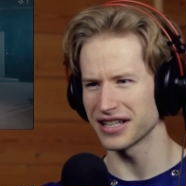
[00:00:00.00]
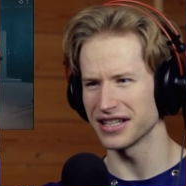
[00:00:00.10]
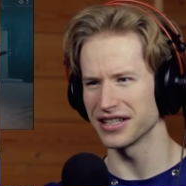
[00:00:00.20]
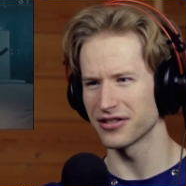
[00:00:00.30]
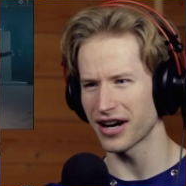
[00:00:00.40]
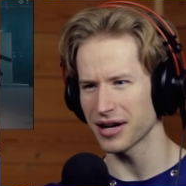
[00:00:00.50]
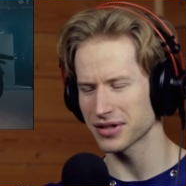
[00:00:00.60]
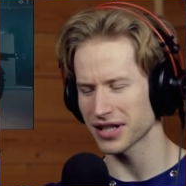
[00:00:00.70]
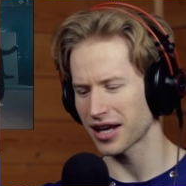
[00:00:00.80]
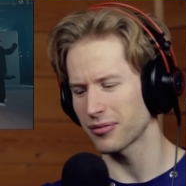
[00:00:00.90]
he
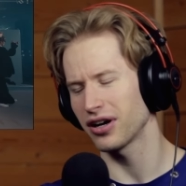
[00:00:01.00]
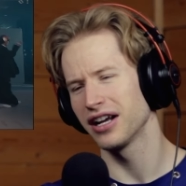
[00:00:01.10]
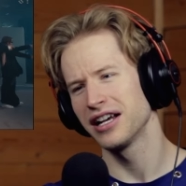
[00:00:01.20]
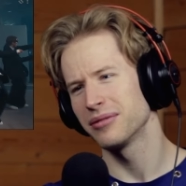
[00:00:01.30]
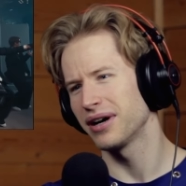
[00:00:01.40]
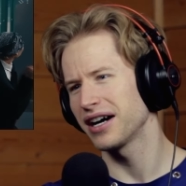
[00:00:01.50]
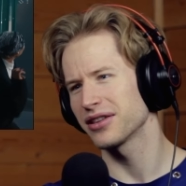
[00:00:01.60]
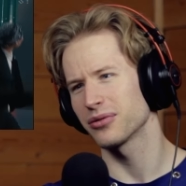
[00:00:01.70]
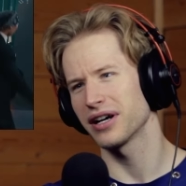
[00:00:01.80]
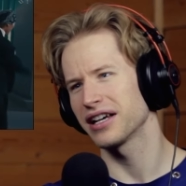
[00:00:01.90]
grabs the camera. By
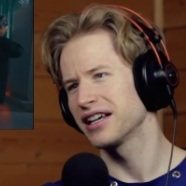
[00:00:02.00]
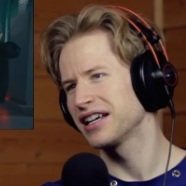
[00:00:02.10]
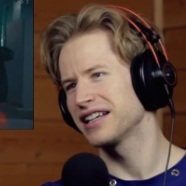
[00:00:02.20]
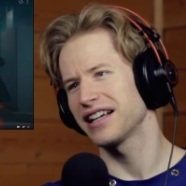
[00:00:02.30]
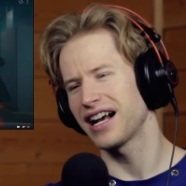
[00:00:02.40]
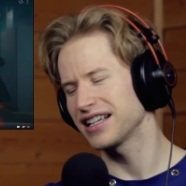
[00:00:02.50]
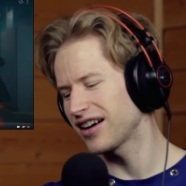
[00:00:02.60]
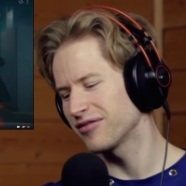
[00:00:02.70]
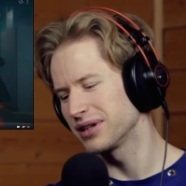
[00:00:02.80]
the way, I, I've